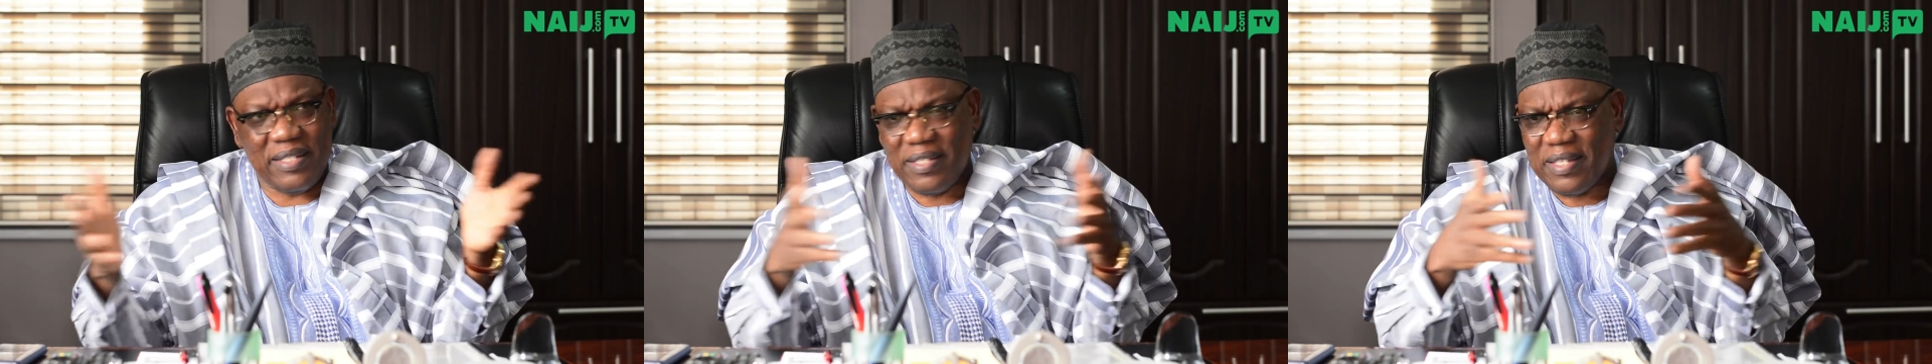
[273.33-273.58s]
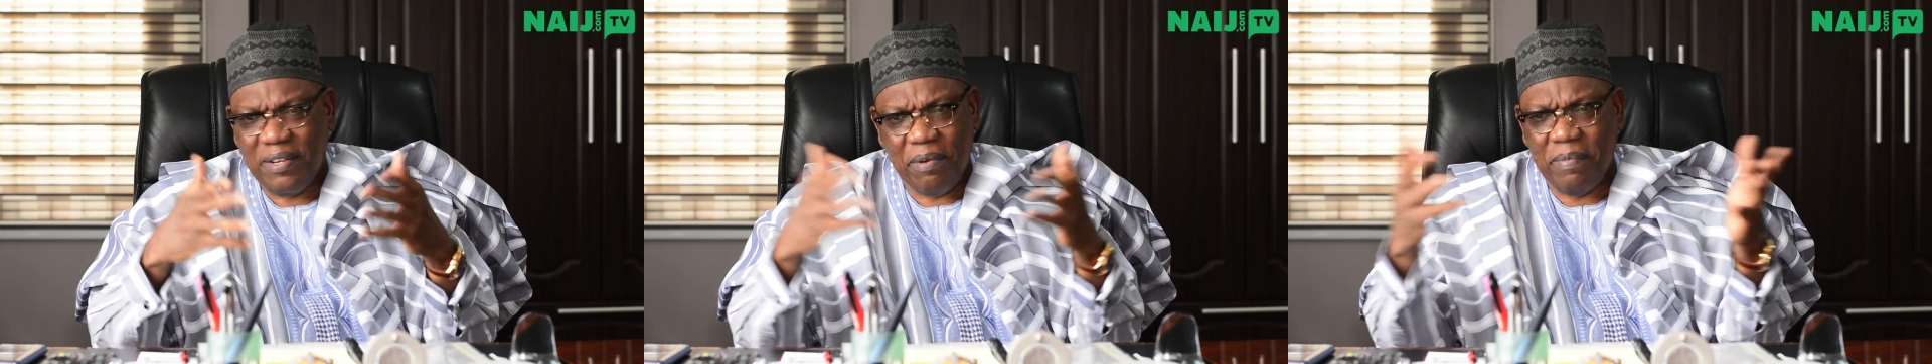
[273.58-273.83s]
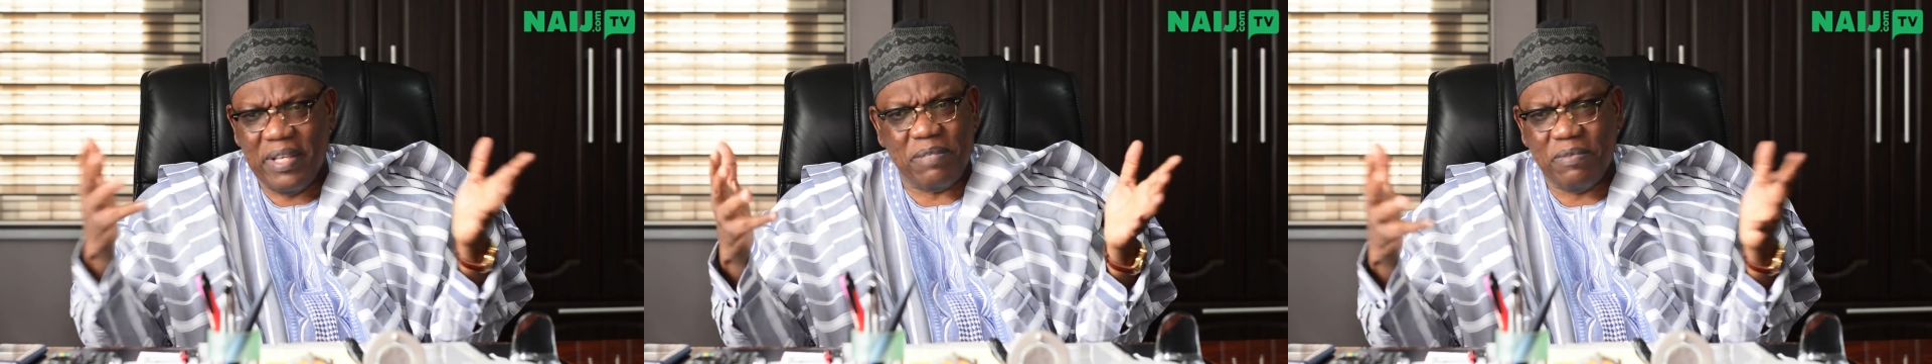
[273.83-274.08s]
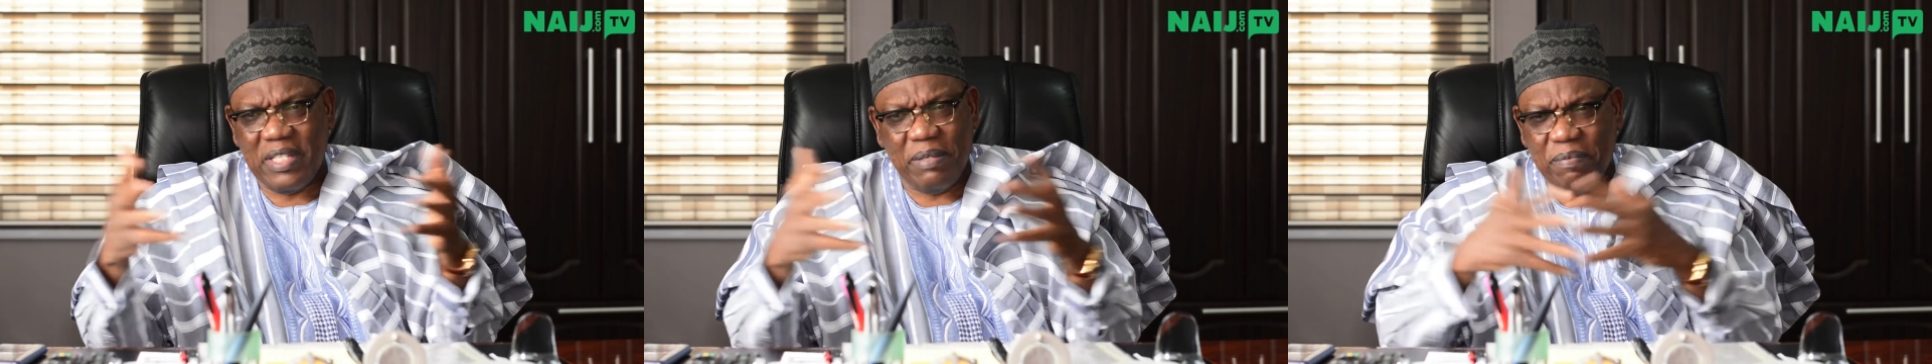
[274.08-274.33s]
it still
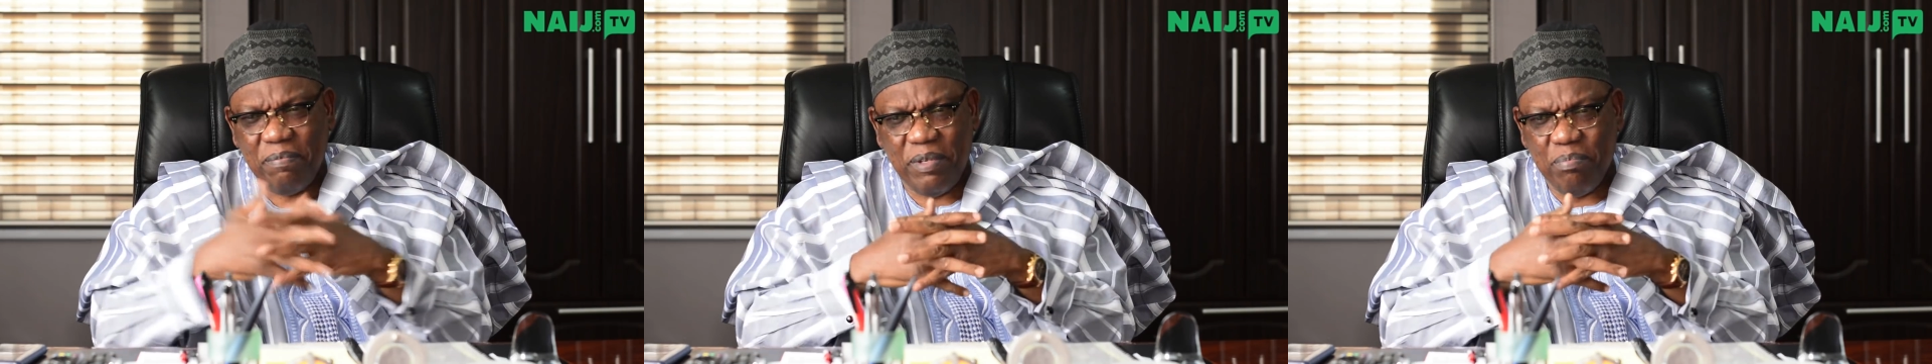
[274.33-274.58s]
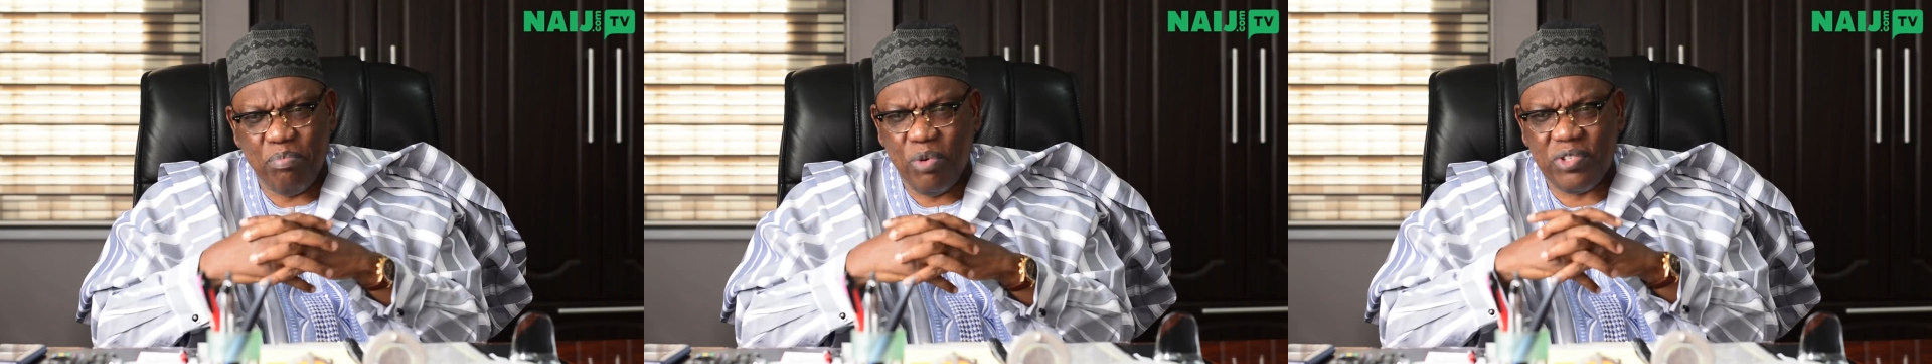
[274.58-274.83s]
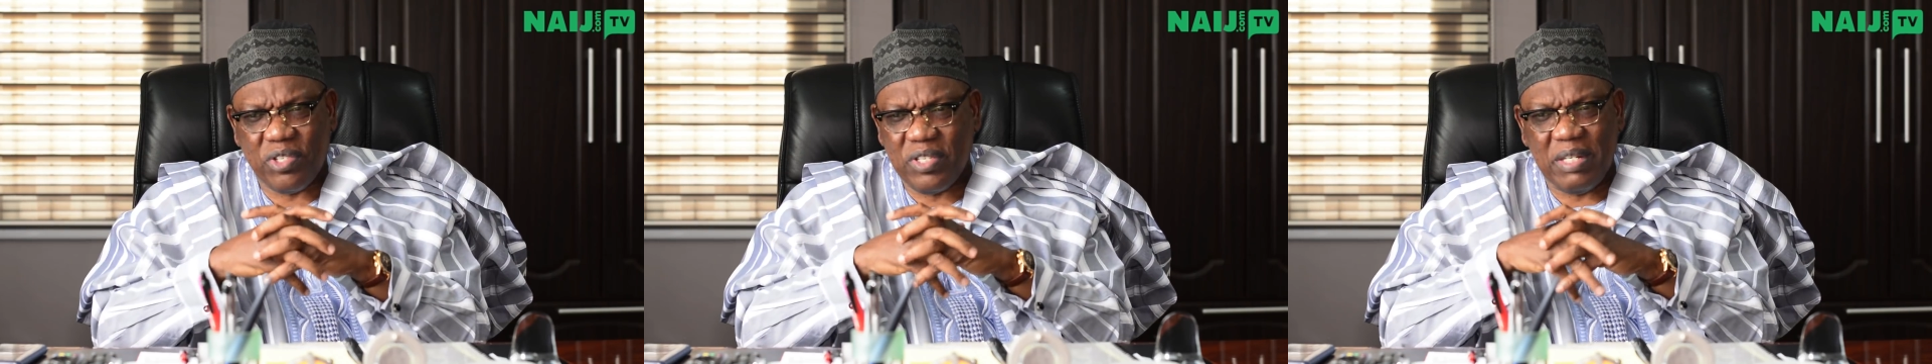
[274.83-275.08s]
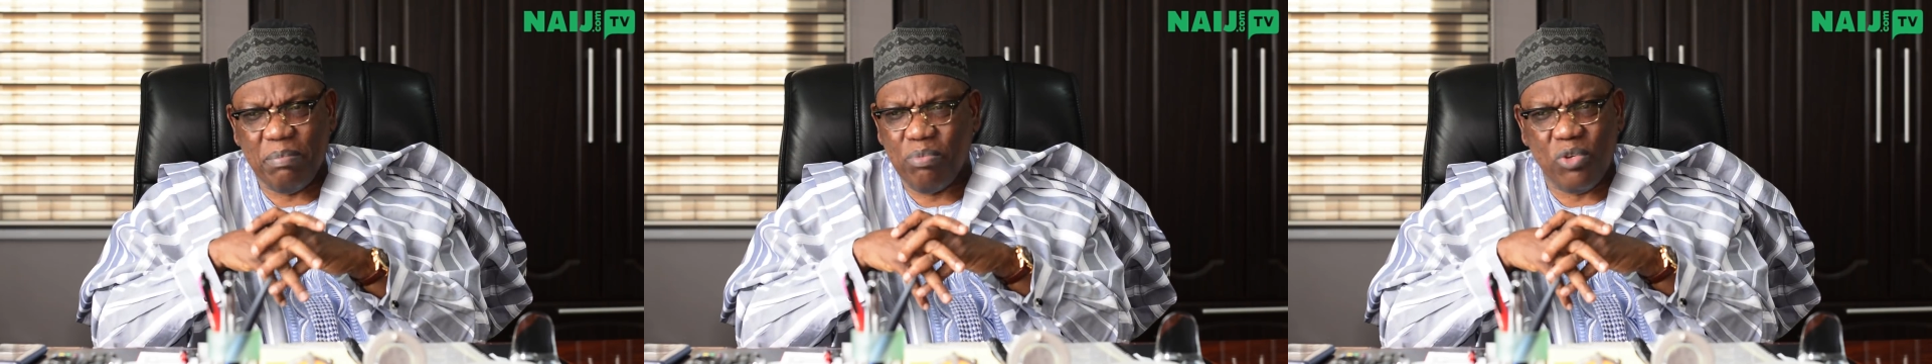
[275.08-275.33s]
remains
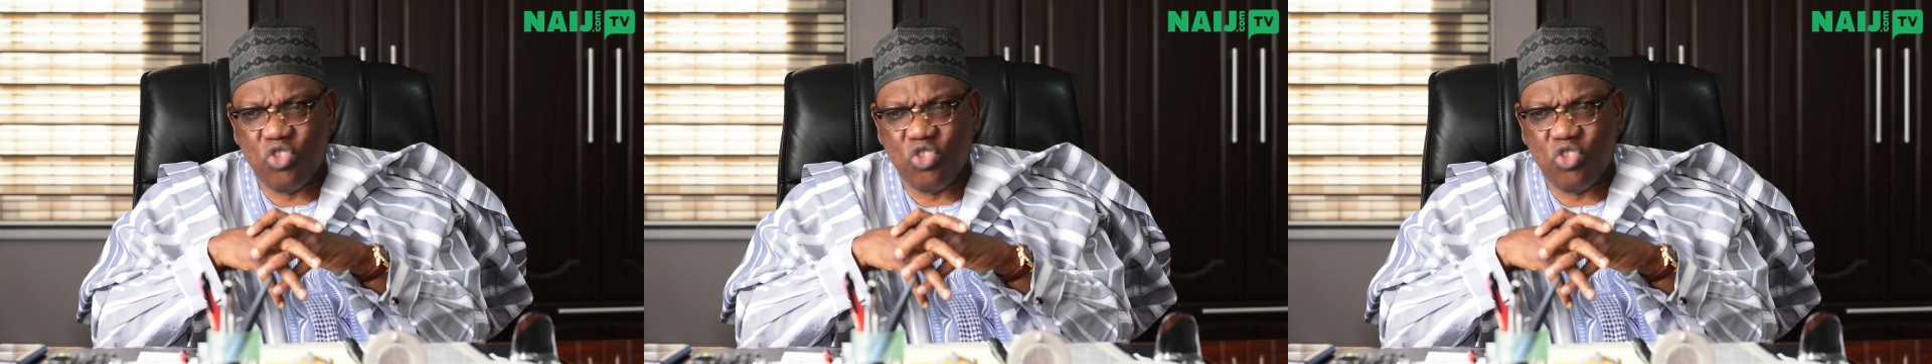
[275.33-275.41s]
the